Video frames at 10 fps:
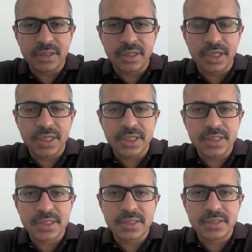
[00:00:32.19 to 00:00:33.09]

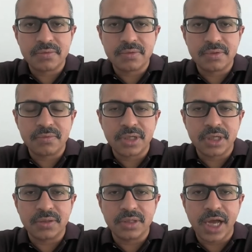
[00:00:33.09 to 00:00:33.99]
is,
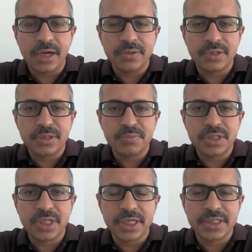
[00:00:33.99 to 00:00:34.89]
the
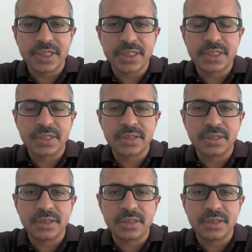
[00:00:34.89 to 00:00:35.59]
algorithms that exist,